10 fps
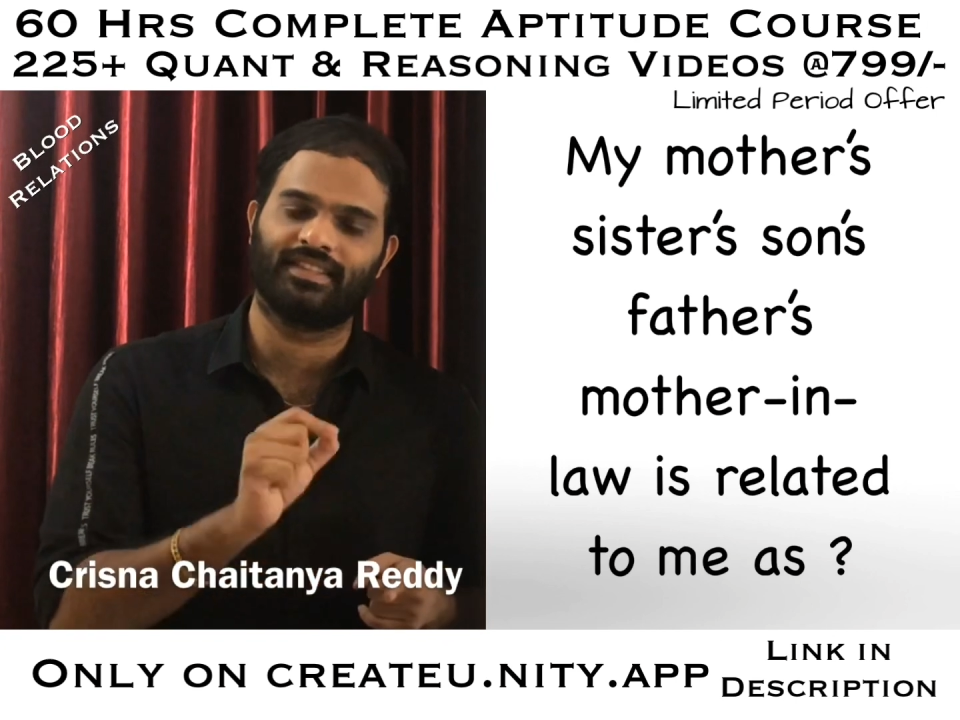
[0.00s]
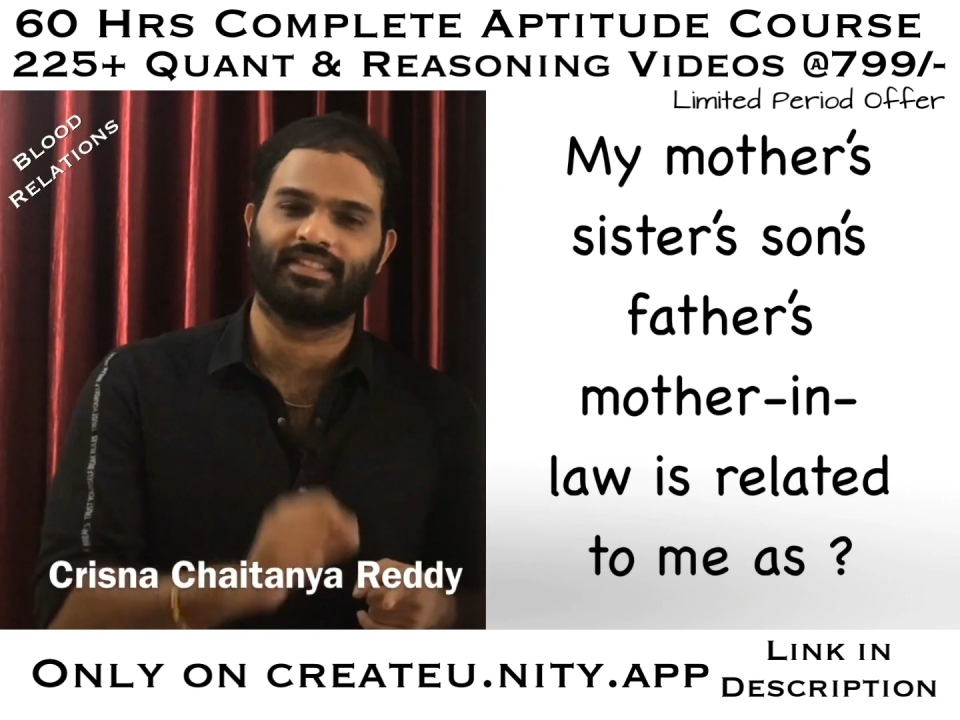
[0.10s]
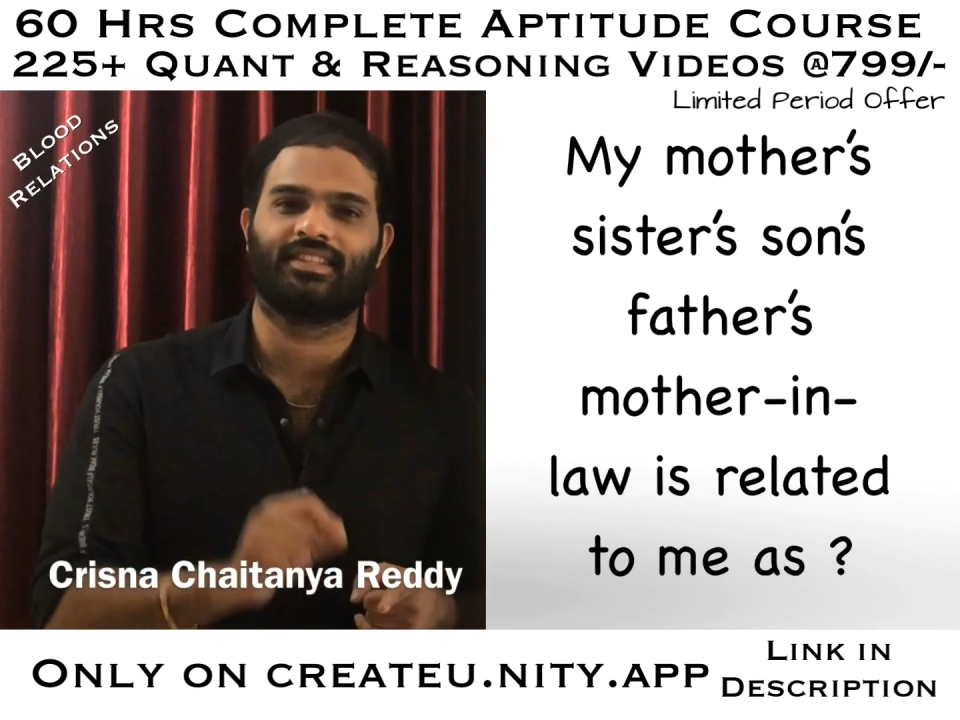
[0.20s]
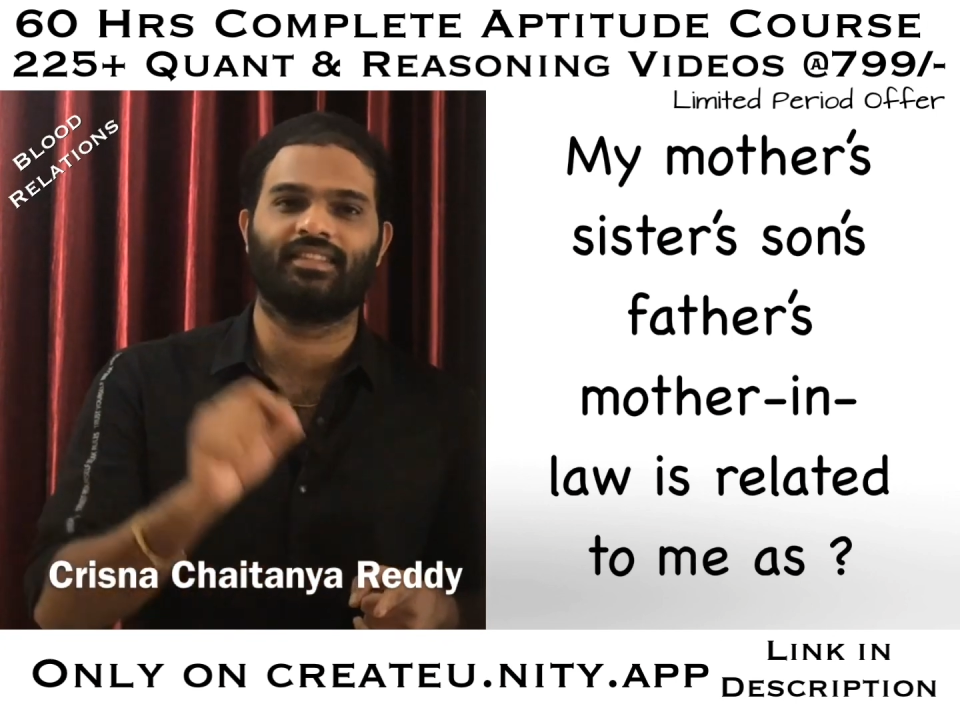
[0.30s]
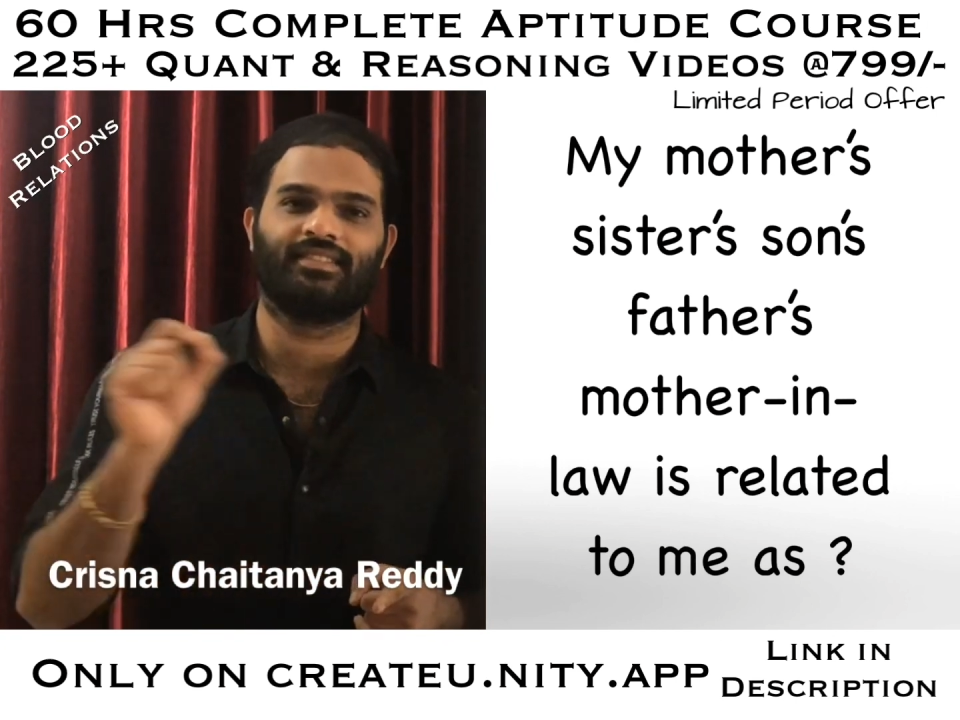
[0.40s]

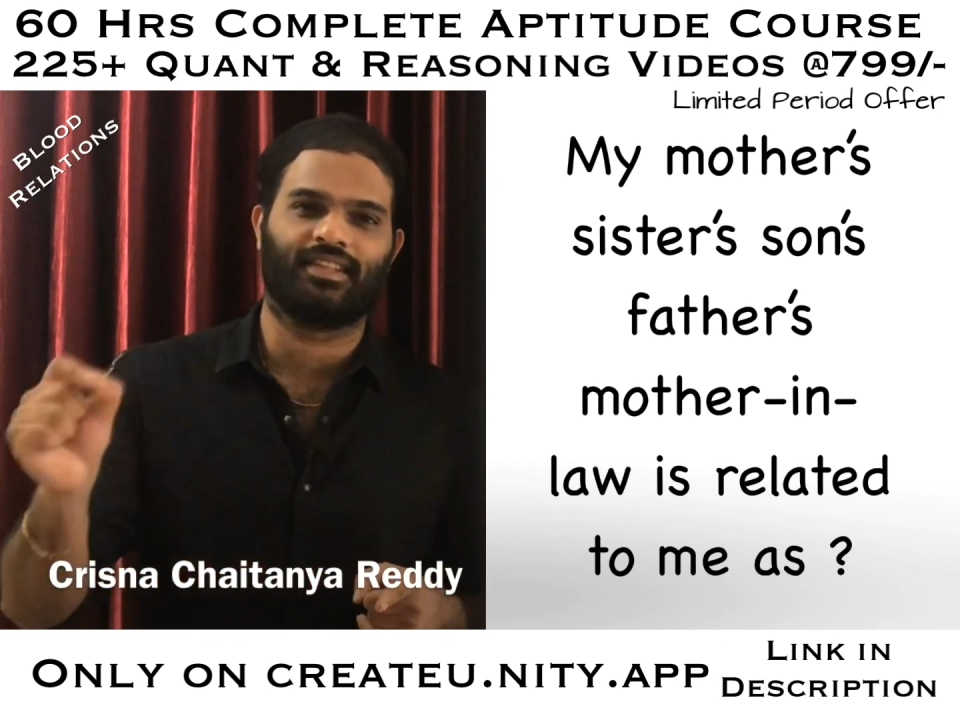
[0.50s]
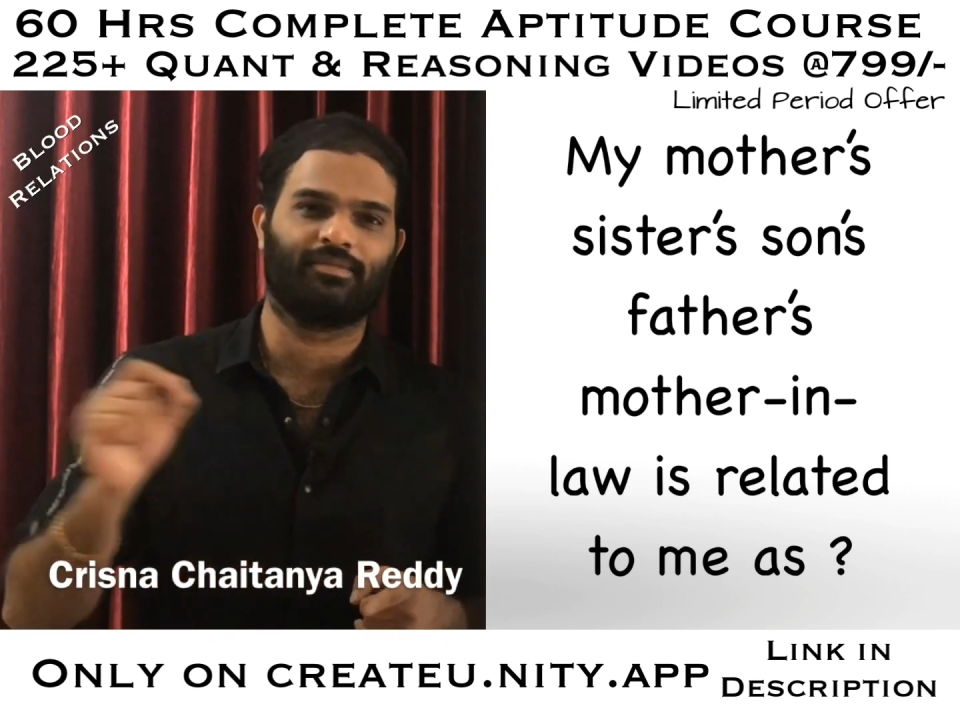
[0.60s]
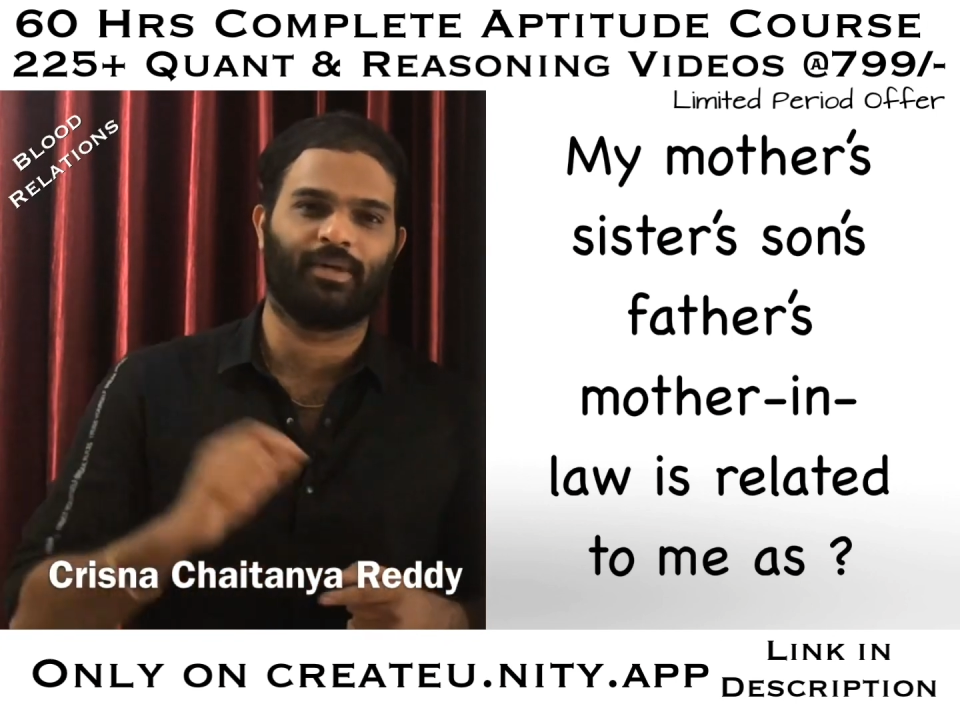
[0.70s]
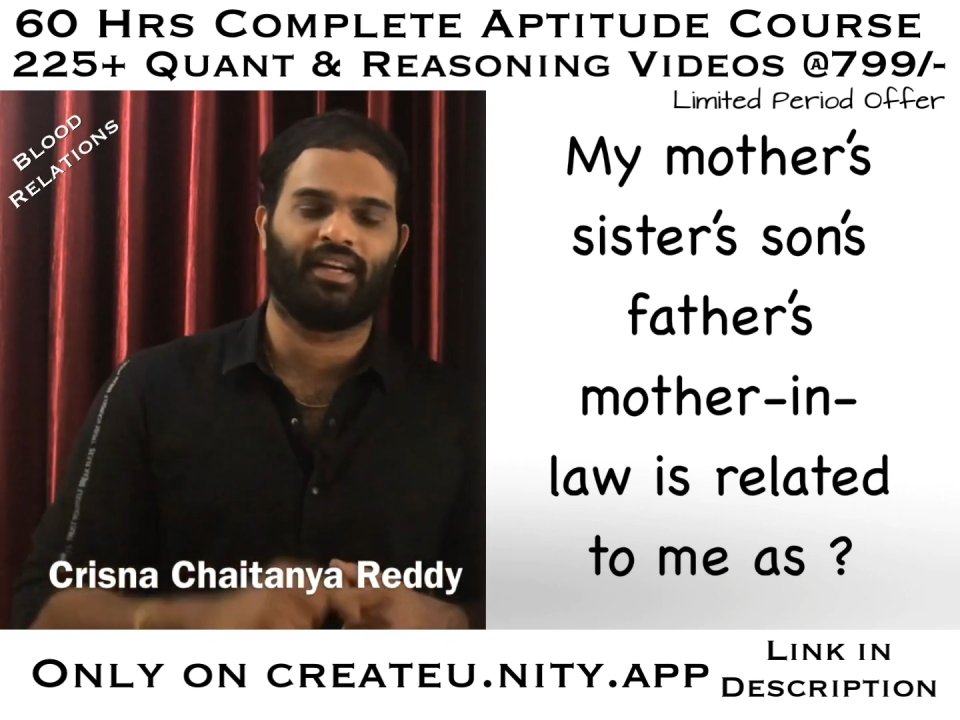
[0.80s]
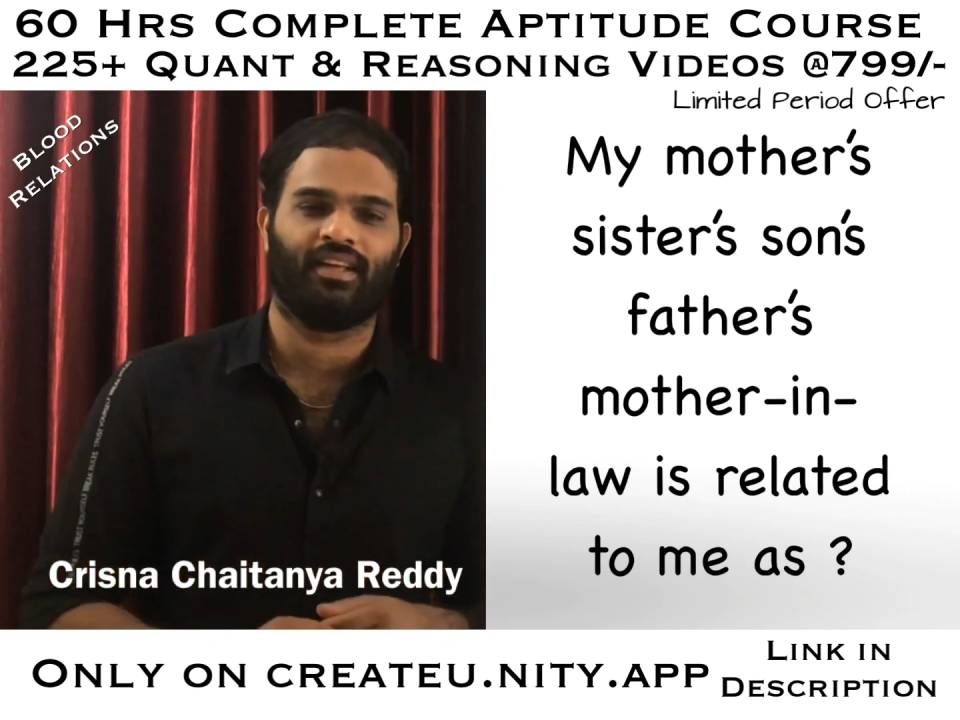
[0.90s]
sister's
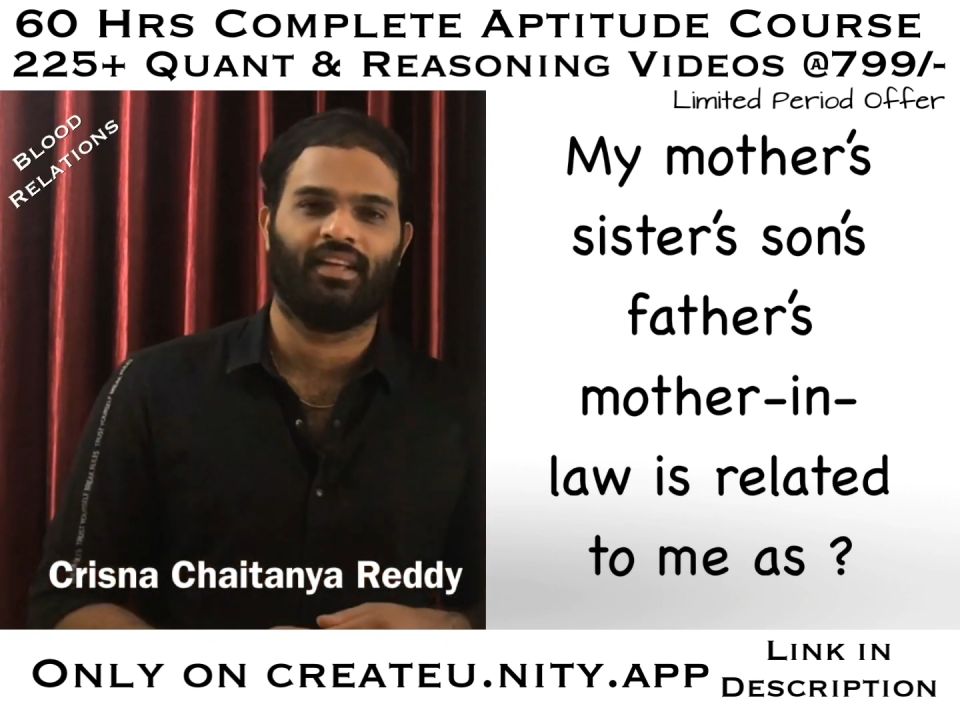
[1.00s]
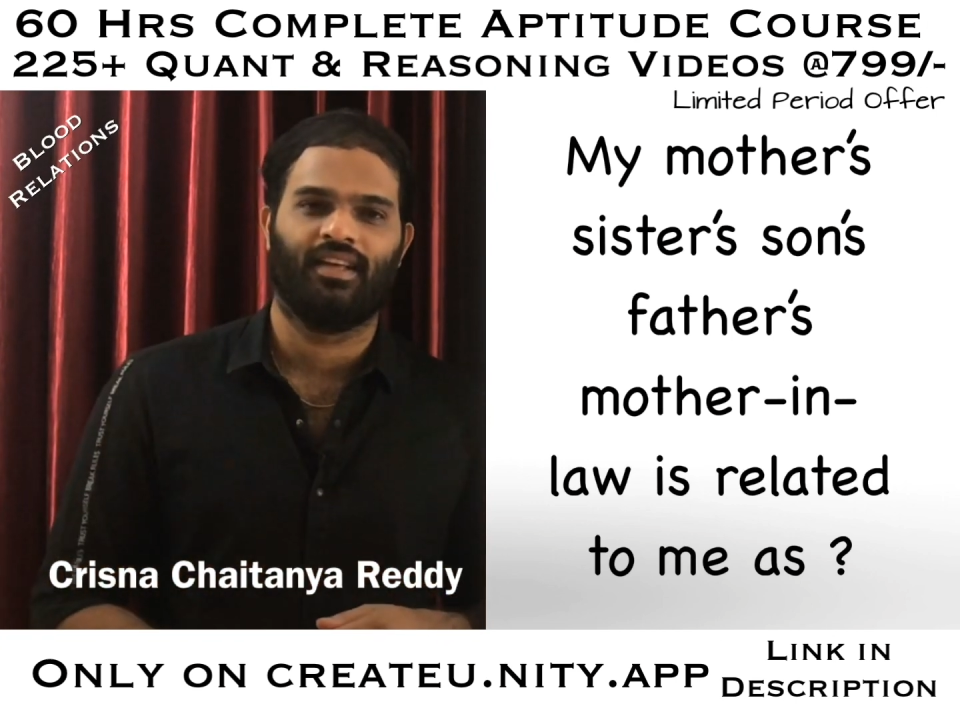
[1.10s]
husband.